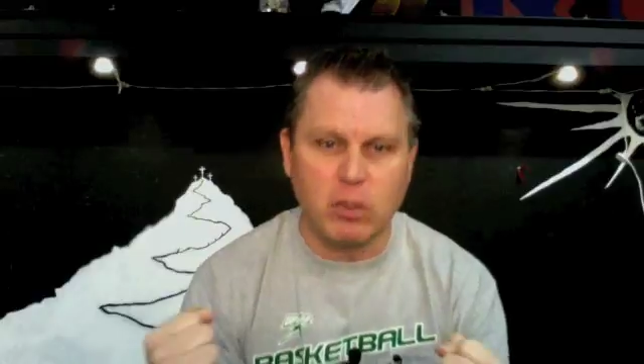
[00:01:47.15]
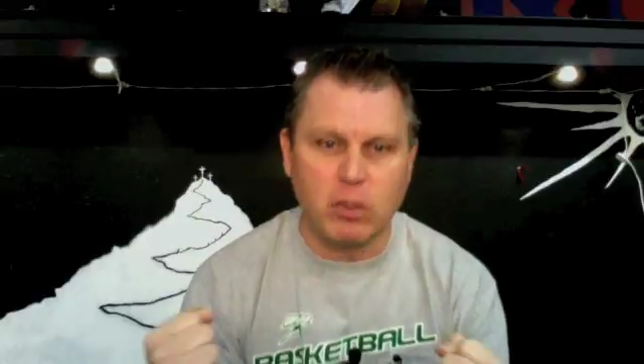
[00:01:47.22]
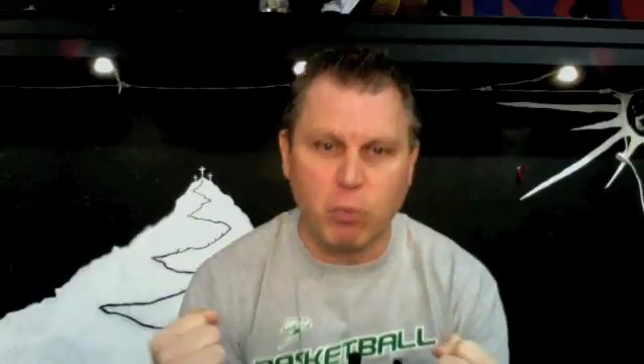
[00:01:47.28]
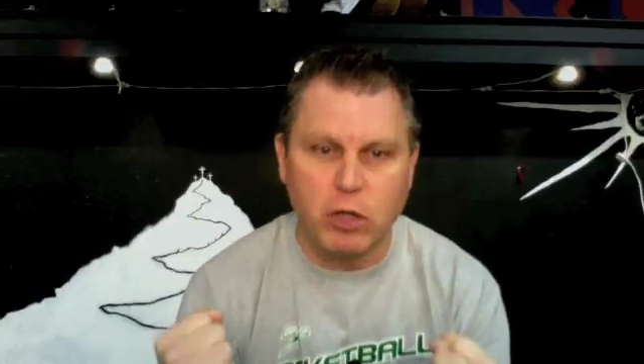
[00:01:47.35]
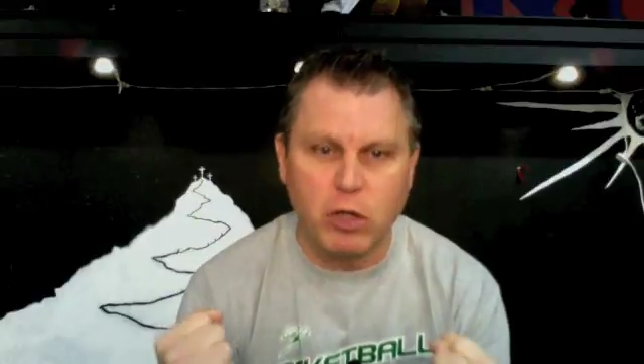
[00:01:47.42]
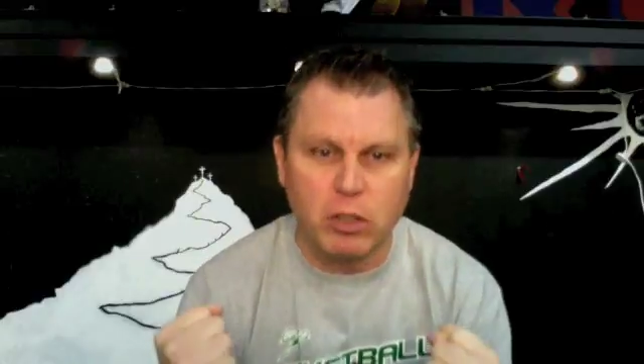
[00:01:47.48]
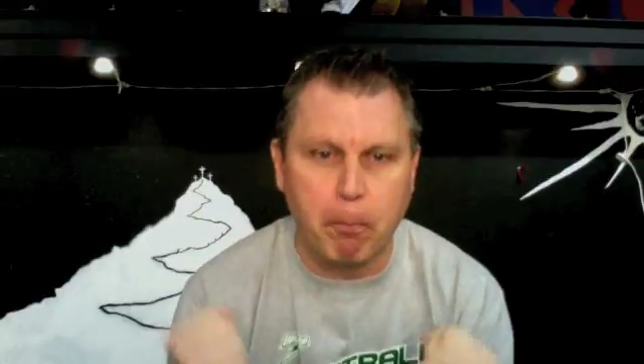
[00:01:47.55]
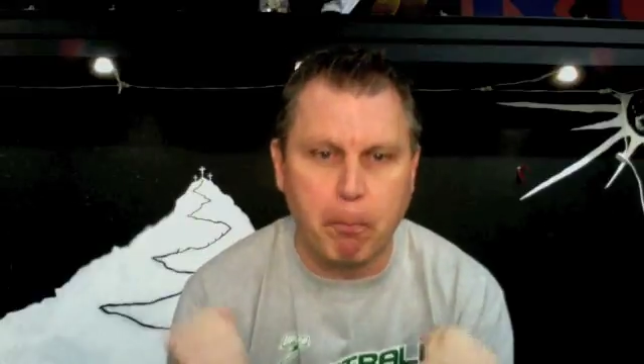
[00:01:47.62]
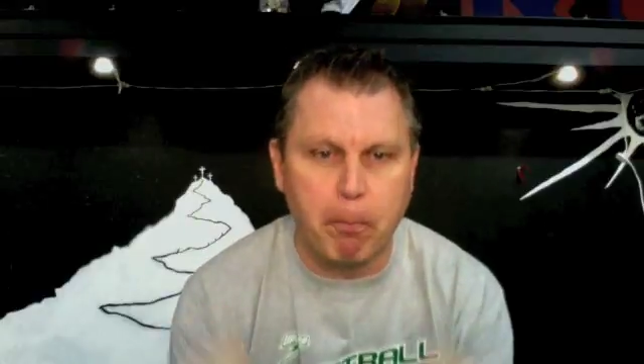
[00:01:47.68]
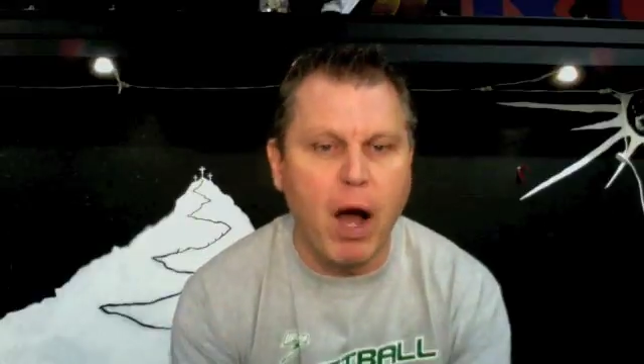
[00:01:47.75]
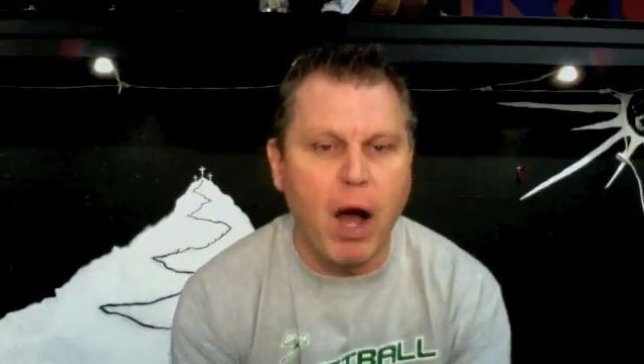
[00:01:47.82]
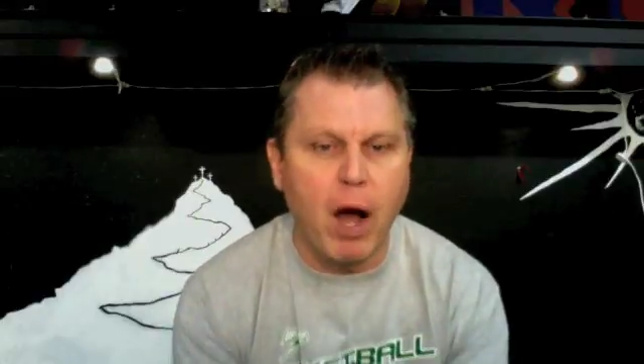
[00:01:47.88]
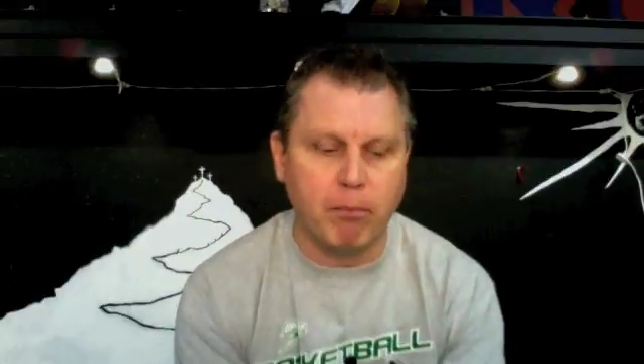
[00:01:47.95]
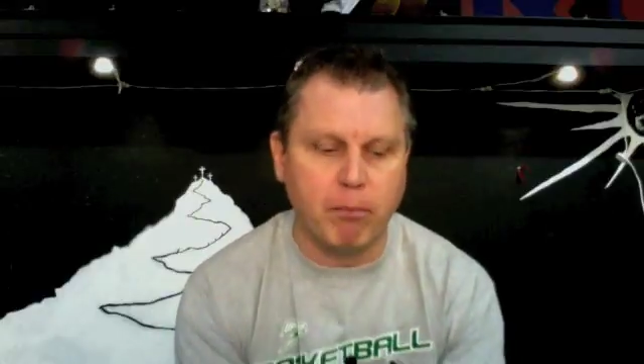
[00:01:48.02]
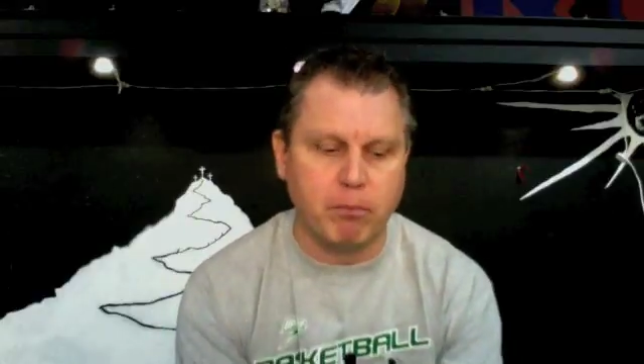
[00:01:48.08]
We're just
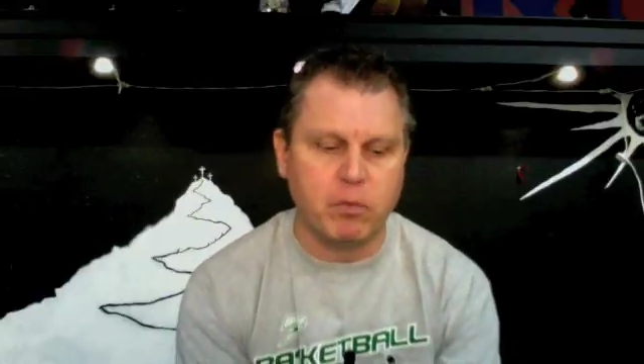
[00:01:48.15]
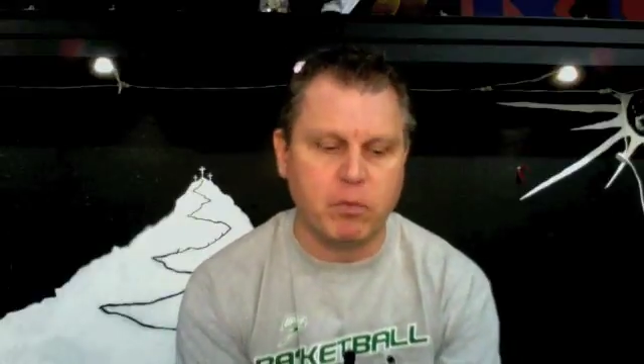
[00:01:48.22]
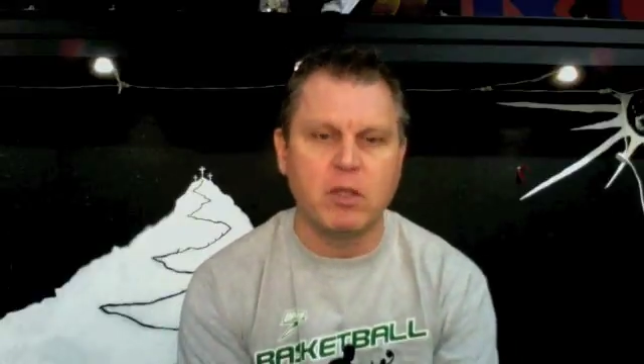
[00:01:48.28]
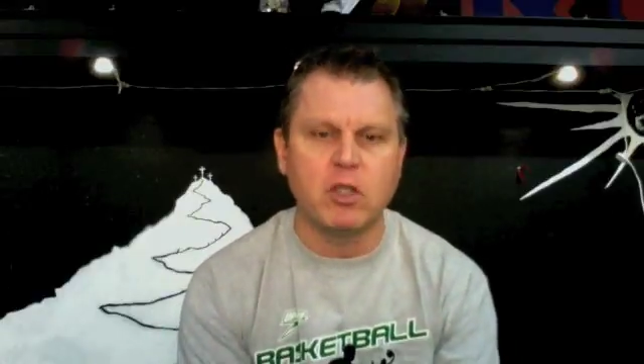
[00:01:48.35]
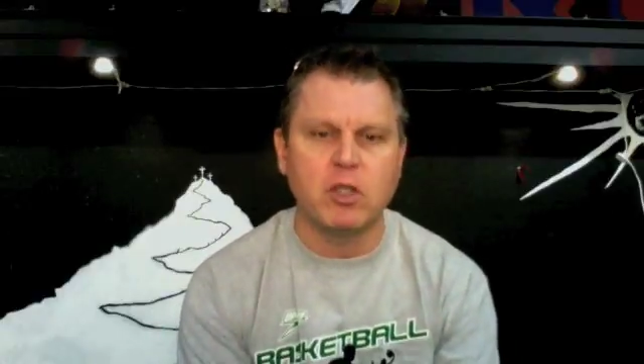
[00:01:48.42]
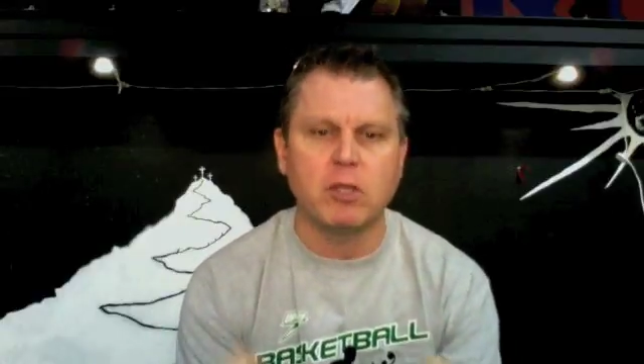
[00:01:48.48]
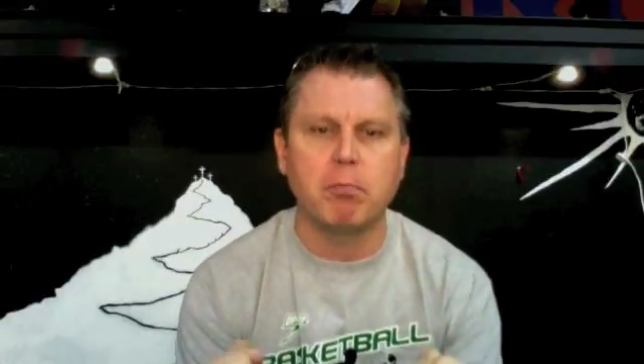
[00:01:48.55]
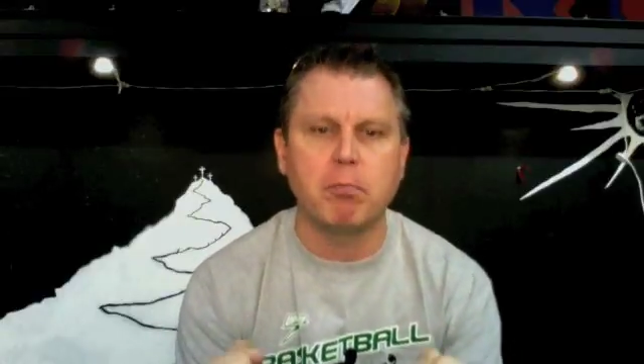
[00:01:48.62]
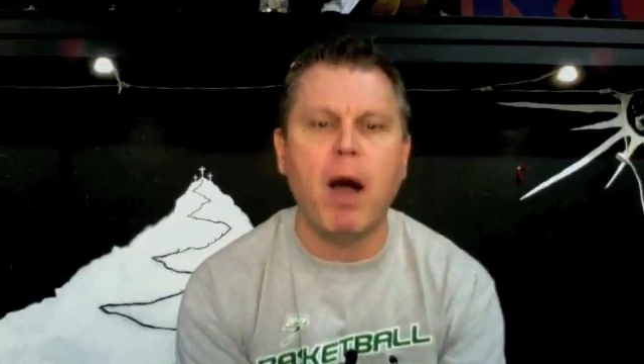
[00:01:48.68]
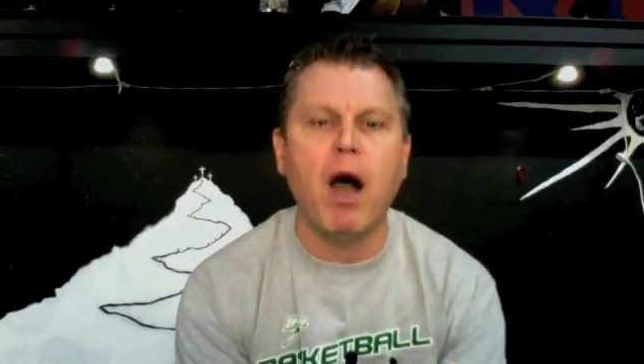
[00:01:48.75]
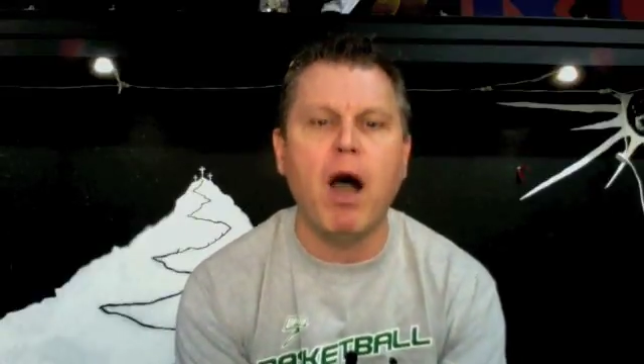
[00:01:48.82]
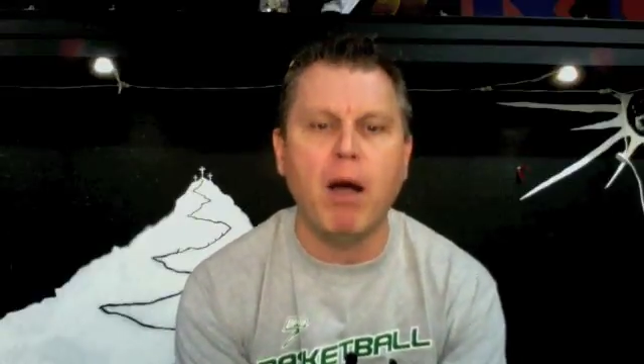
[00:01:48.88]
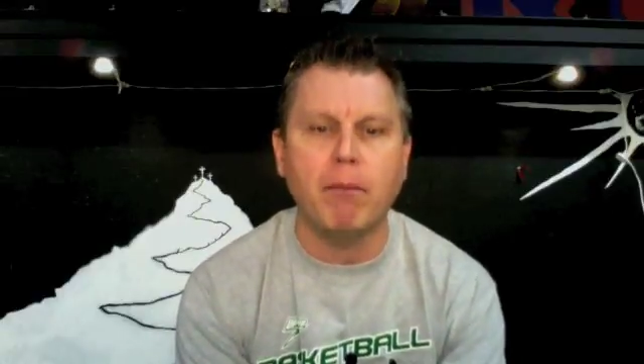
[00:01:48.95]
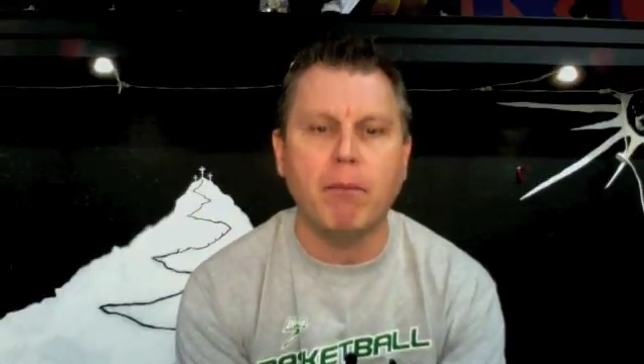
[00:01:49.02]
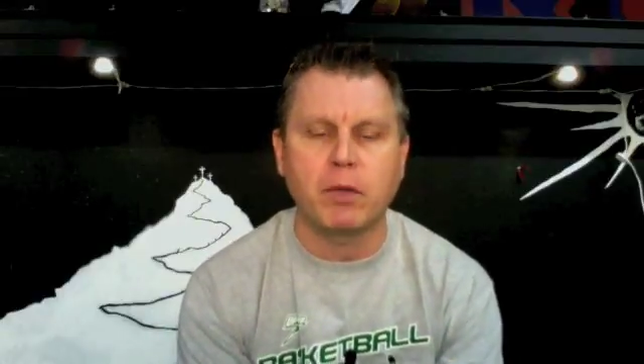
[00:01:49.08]

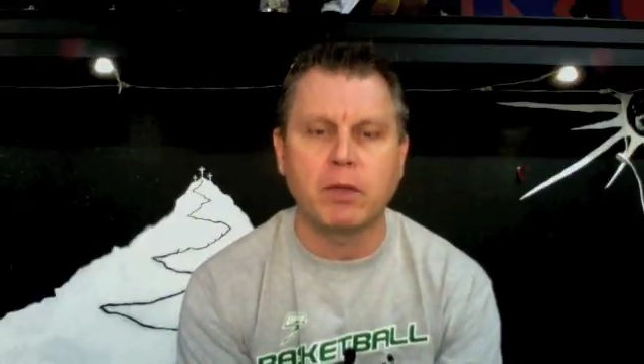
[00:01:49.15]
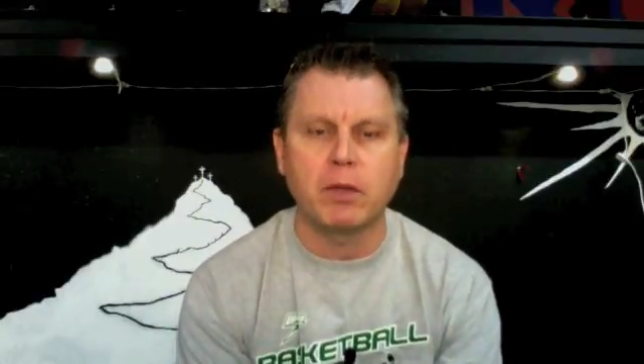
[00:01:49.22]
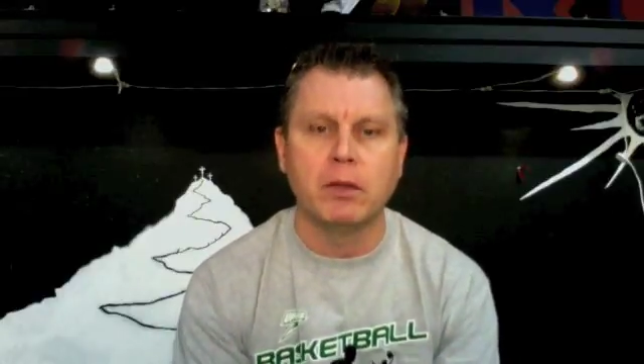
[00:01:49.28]
pumped.